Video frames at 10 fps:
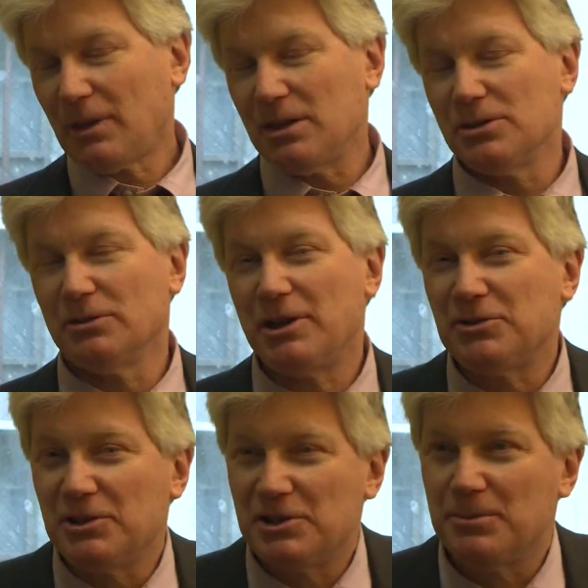So
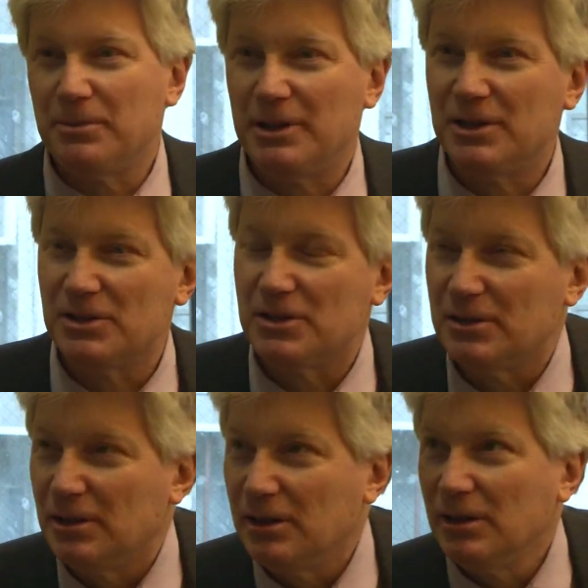gradualism
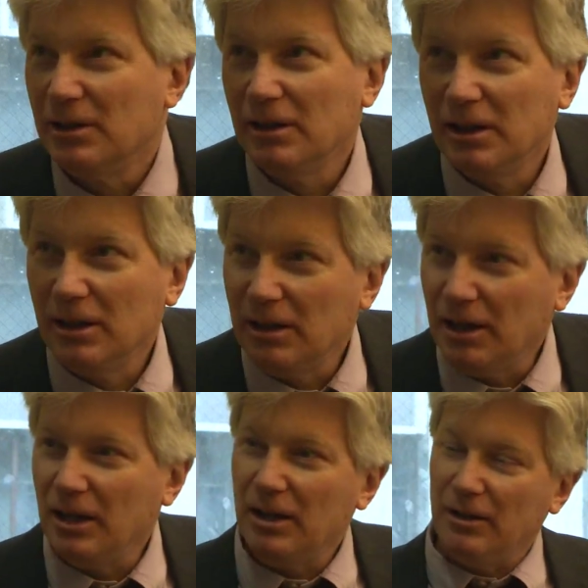is
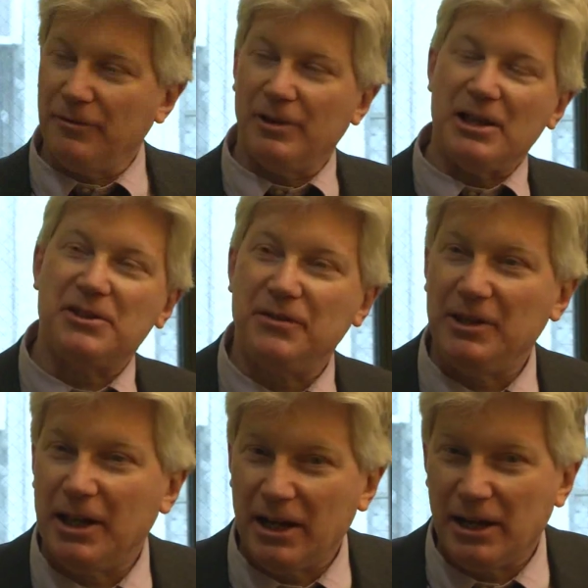a philosophy
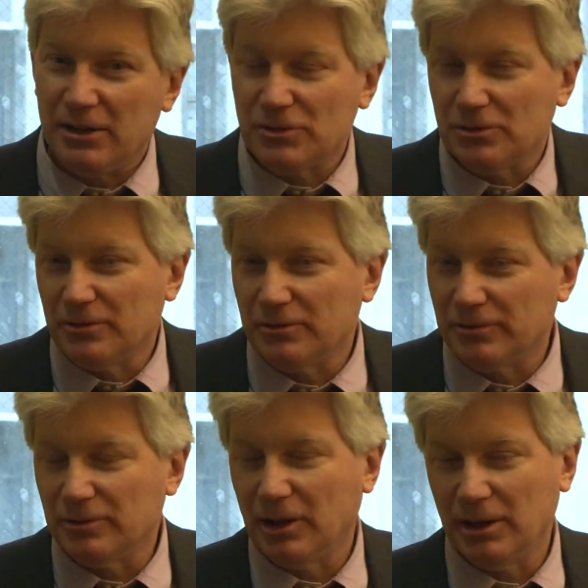that I sort
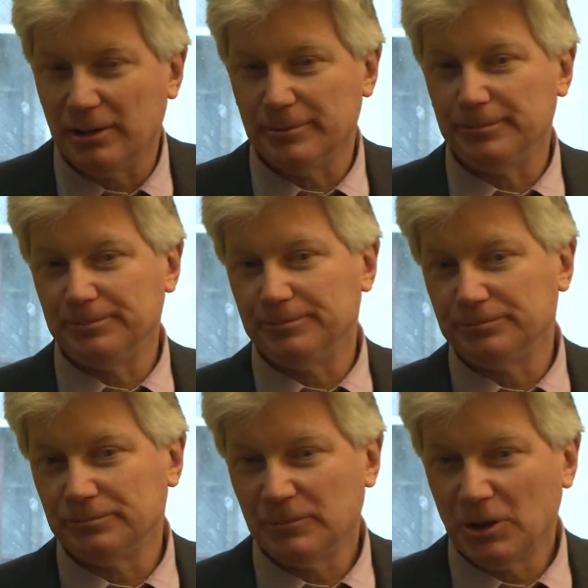
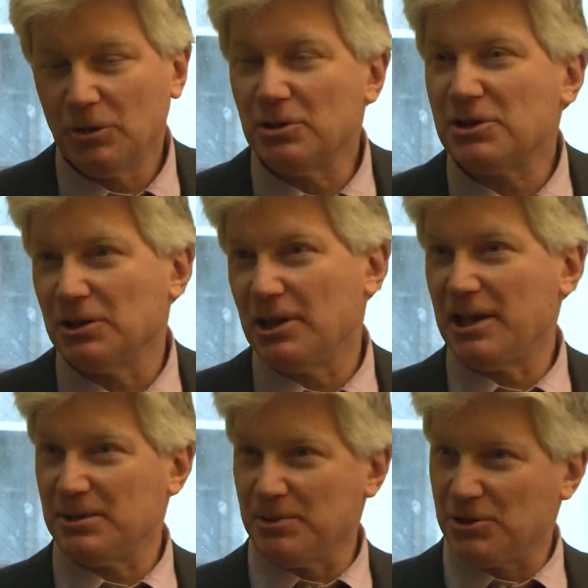of
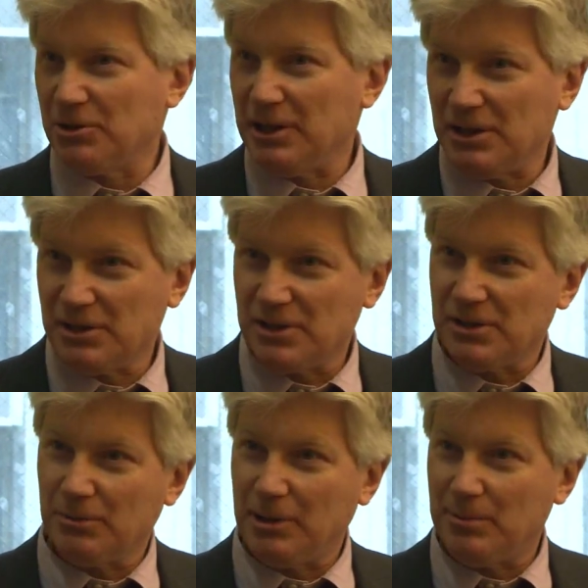crystallized, but certainly
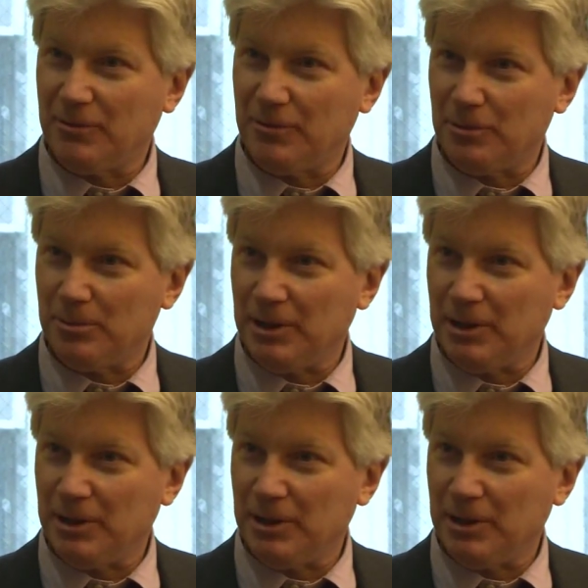existed way before